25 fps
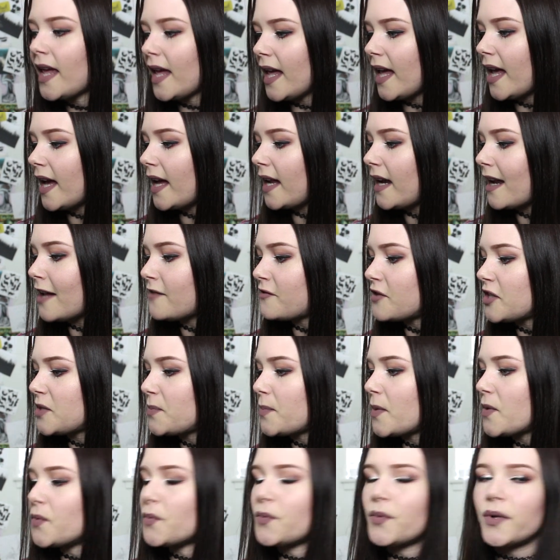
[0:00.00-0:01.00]
And I've just
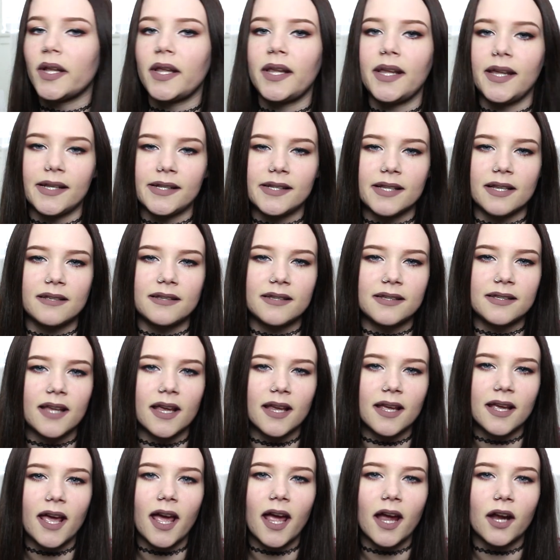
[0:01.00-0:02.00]
been really into
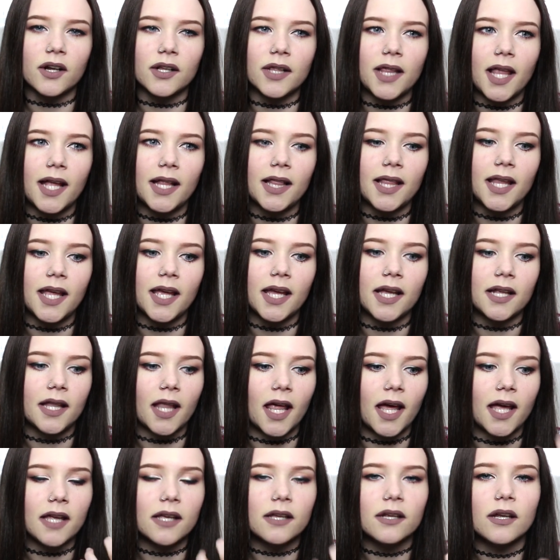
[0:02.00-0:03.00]
skincare lately and
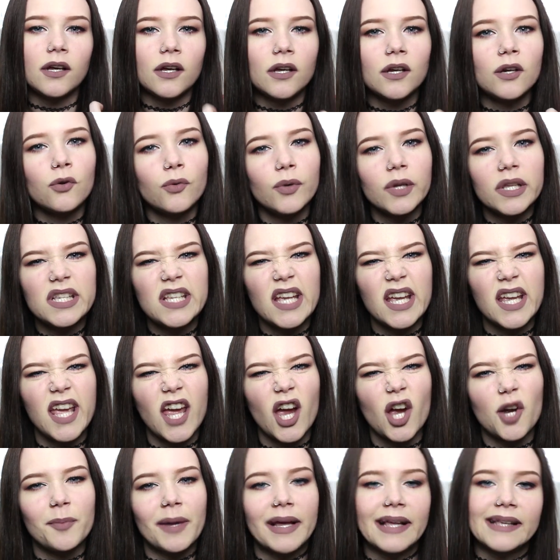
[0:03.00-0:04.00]
like really taking
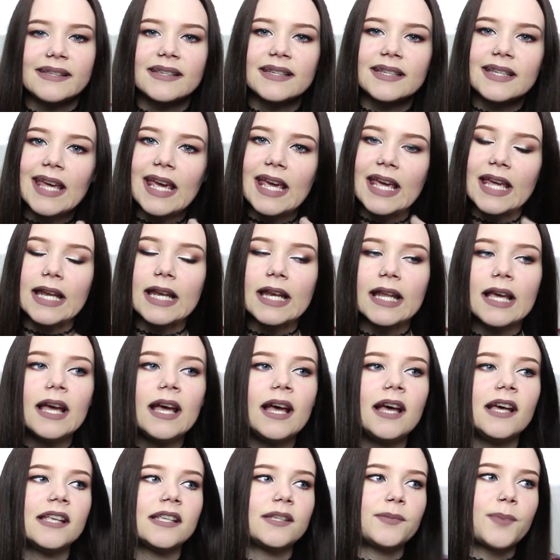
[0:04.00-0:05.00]
care of my skin,
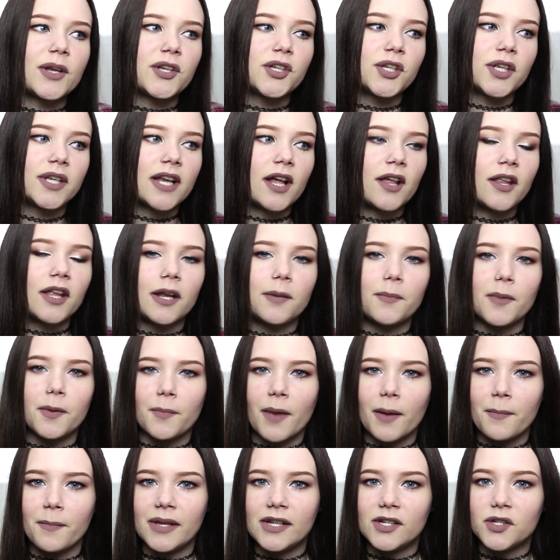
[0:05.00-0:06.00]
especially now that I'm in
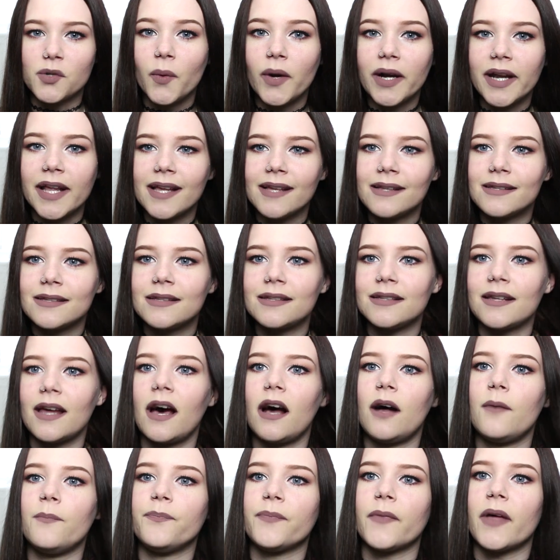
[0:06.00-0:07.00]
my
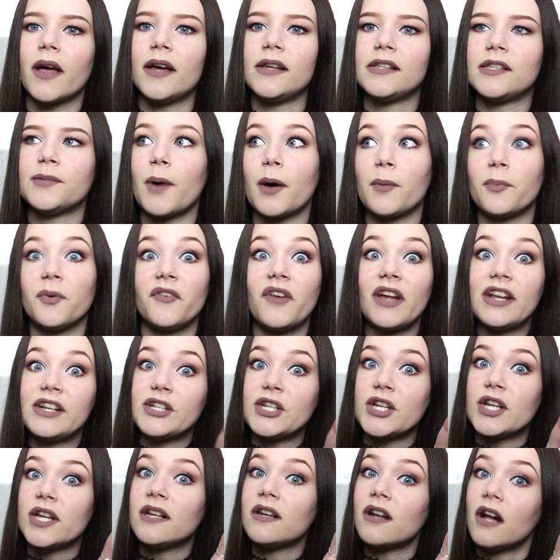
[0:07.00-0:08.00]
mid-20s. It's about
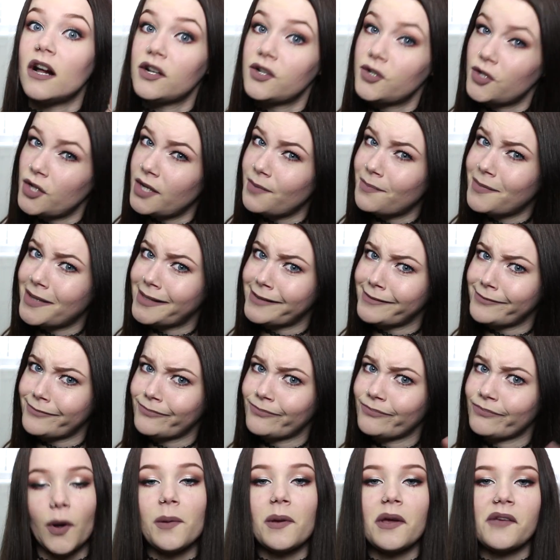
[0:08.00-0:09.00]
prevention, not treatment.
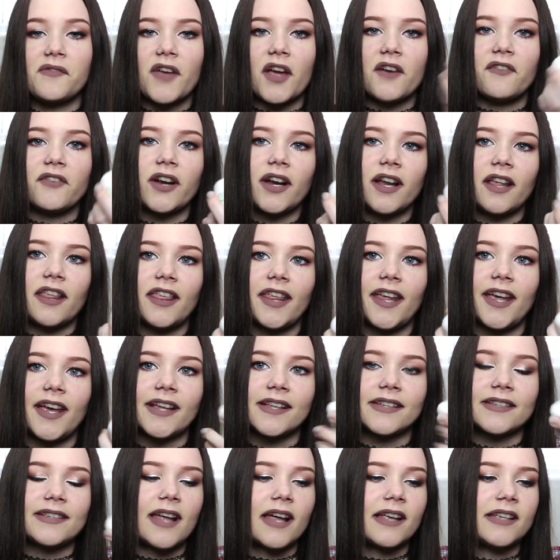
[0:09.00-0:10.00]
One of my favorite
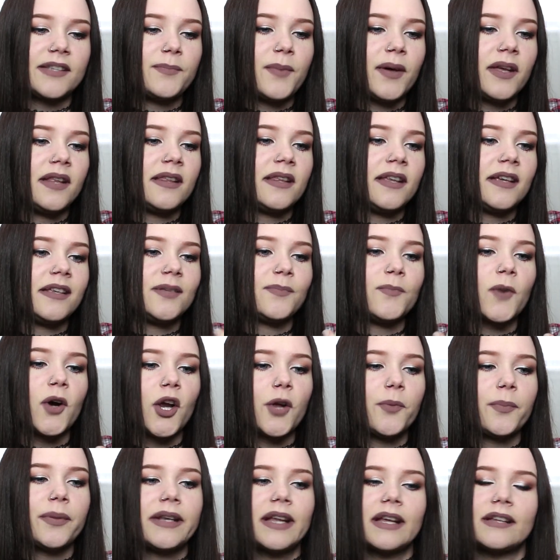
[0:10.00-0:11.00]
things has been this
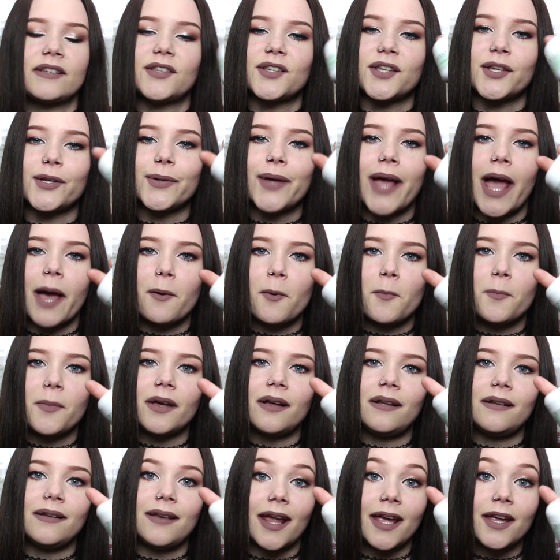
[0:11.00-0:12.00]
Mario Badescu
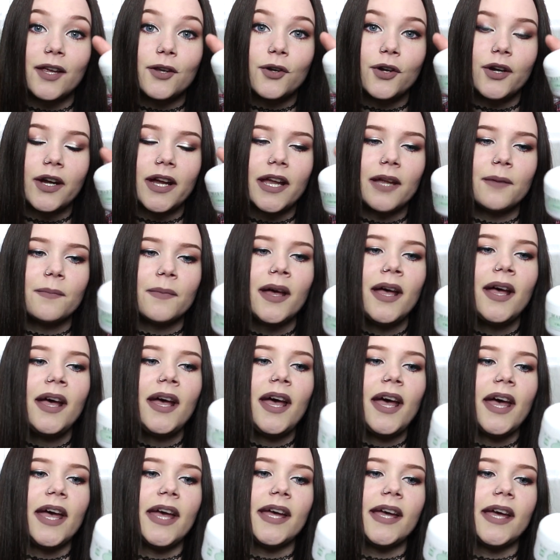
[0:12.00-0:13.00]
chamomile night cream.
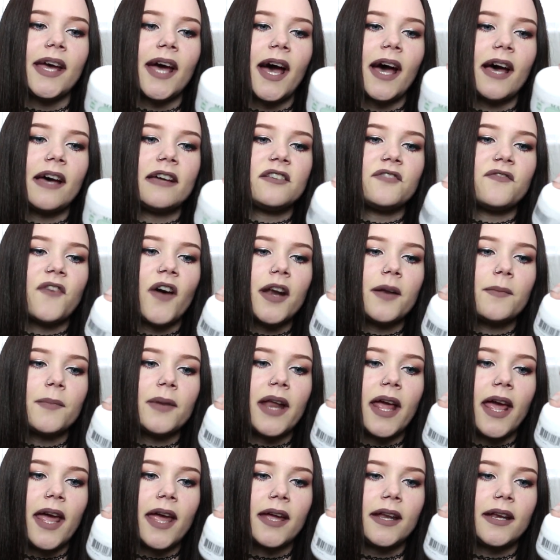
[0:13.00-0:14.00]
It has
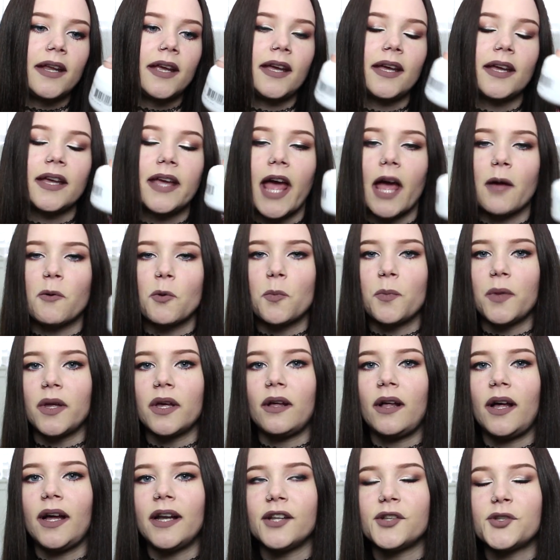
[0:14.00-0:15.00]
vitamin A in it and
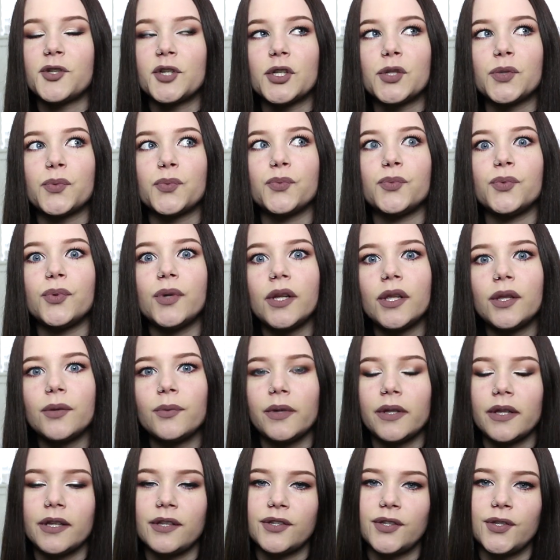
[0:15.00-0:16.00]
chamomile, and it's just really,
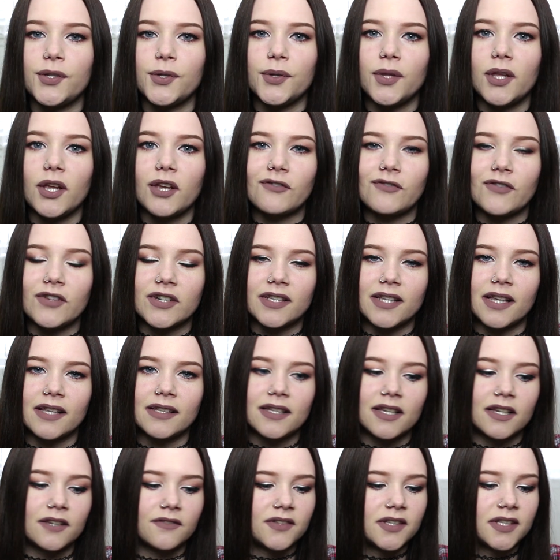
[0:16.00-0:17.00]
really soothing for
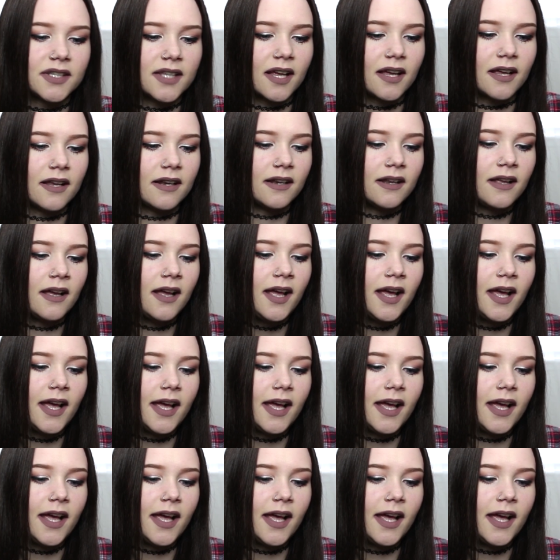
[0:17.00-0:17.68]
sensitive skin.